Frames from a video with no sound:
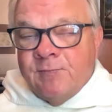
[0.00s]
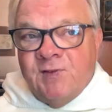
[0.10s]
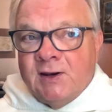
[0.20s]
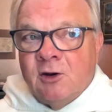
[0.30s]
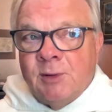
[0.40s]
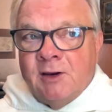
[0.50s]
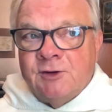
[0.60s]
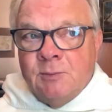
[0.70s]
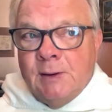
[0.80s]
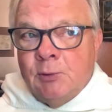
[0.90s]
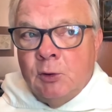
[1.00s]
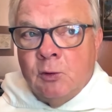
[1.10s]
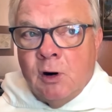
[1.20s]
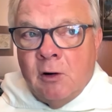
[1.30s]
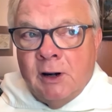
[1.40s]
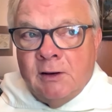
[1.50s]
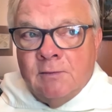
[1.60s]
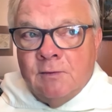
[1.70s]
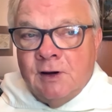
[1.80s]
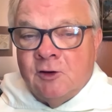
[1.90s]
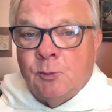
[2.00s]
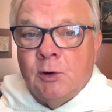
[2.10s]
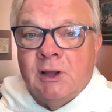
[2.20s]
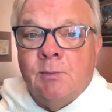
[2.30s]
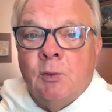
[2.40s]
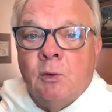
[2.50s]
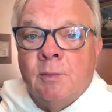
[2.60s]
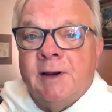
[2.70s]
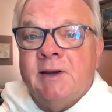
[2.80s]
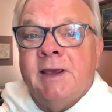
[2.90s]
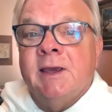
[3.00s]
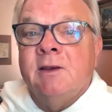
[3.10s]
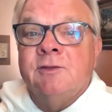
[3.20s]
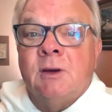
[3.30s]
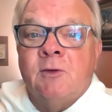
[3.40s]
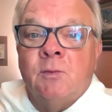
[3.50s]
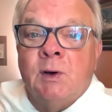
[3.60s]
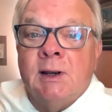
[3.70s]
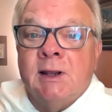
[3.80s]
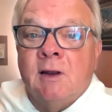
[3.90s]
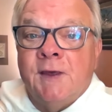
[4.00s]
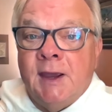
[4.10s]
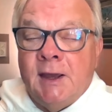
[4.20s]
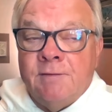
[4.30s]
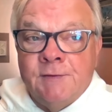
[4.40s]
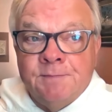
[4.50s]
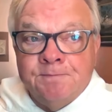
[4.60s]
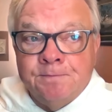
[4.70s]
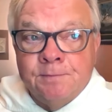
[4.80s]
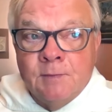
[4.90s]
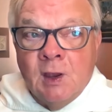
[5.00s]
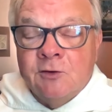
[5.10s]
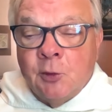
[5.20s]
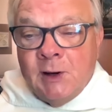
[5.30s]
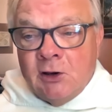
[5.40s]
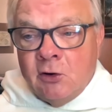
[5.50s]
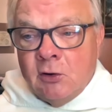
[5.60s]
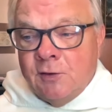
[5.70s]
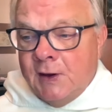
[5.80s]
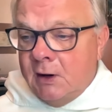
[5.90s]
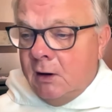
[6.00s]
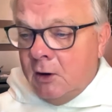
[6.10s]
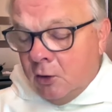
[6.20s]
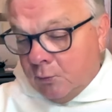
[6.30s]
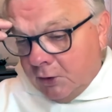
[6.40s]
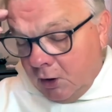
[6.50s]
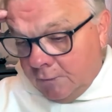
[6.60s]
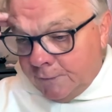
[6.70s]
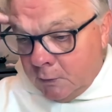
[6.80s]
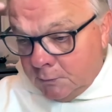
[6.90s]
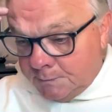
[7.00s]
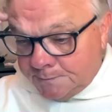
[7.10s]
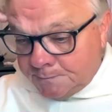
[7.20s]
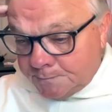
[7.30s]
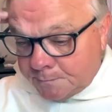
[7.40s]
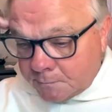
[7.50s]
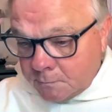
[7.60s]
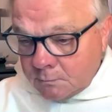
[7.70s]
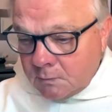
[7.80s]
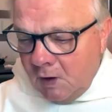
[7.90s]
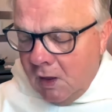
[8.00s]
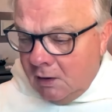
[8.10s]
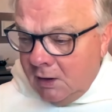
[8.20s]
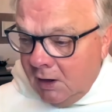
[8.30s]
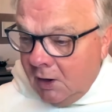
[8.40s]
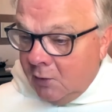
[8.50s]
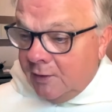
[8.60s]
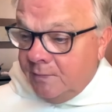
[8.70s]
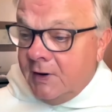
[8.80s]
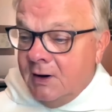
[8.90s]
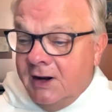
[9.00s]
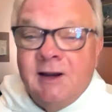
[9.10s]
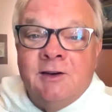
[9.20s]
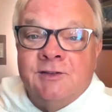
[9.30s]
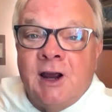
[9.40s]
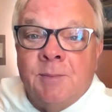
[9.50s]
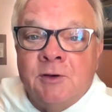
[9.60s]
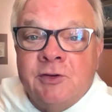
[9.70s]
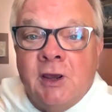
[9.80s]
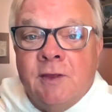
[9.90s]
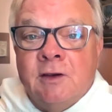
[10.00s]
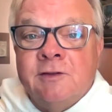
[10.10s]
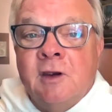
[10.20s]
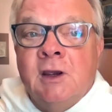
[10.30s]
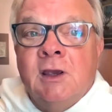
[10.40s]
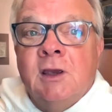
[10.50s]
victimizing people who are already desperately poor by taking some of what little they have. So we learned that Rodolfo, that I need to stop and say this.